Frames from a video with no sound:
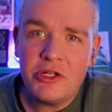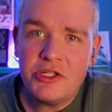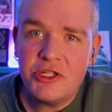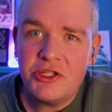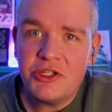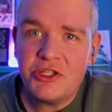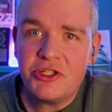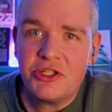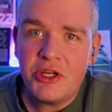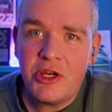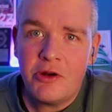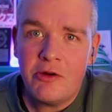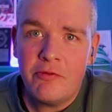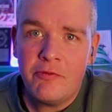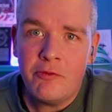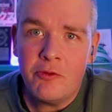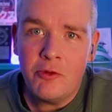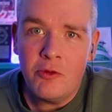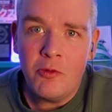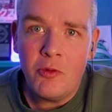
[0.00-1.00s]
this channel
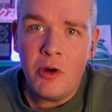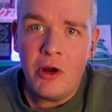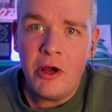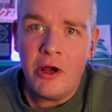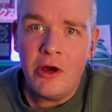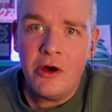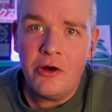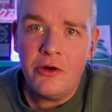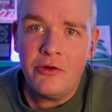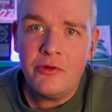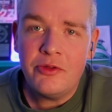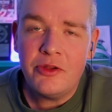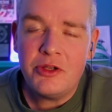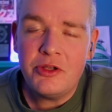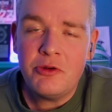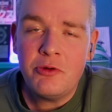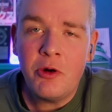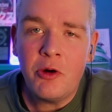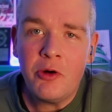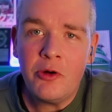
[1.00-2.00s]
for a while, then
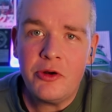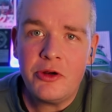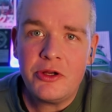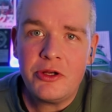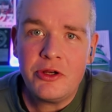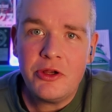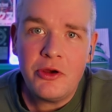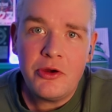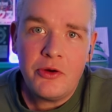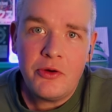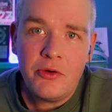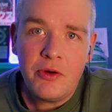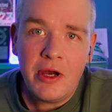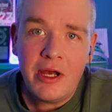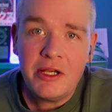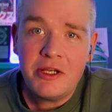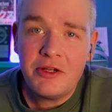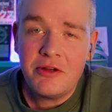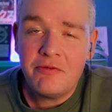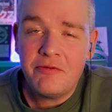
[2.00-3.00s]
you already know I
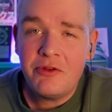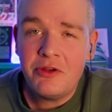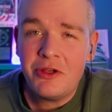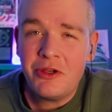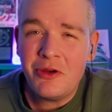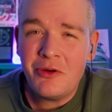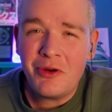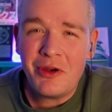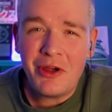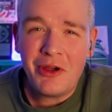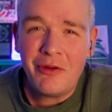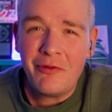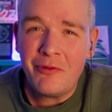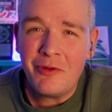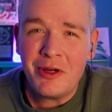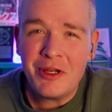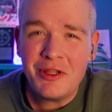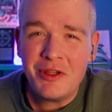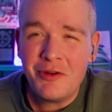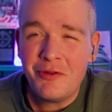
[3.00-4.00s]
did a video
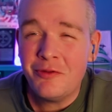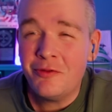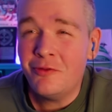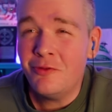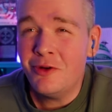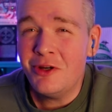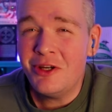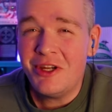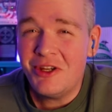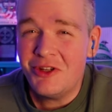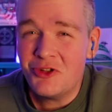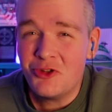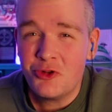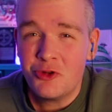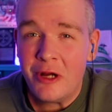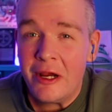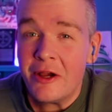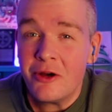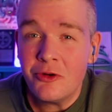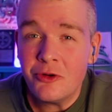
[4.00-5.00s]
covering the freaking
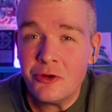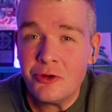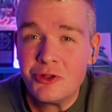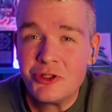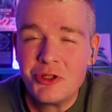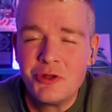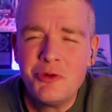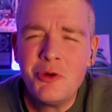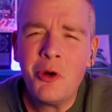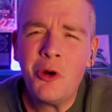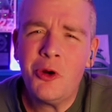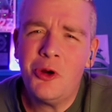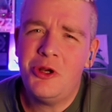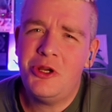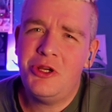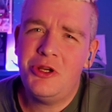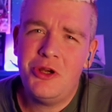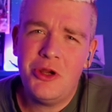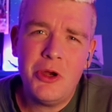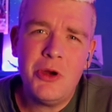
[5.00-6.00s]
trailer, so you already
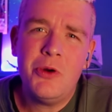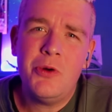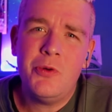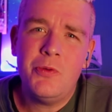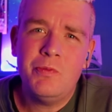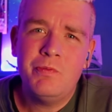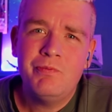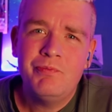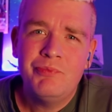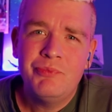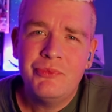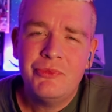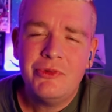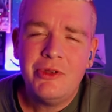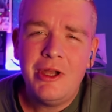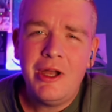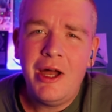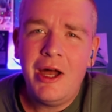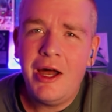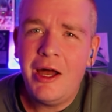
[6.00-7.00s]
know
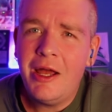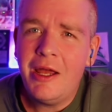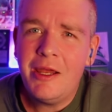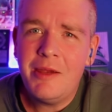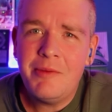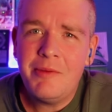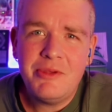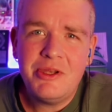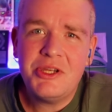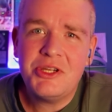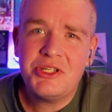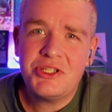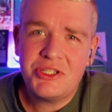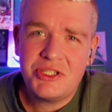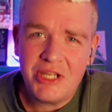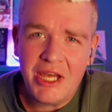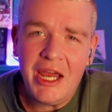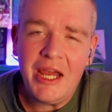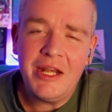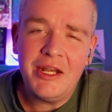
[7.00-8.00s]
I'm
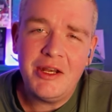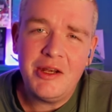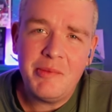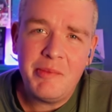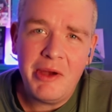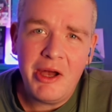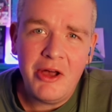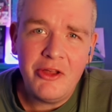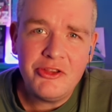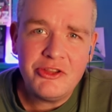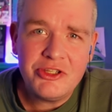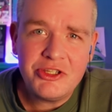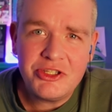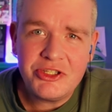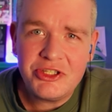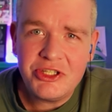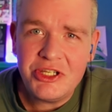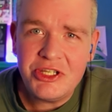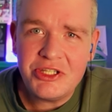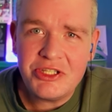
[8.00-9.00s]
excited about this
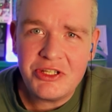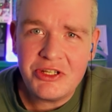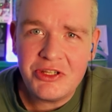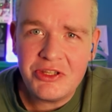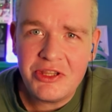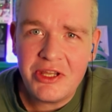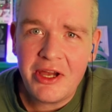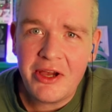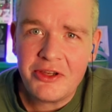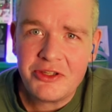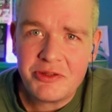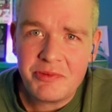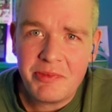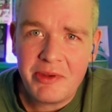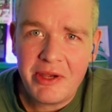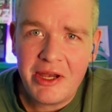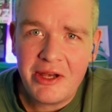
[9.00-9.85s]
season of 1000 Pound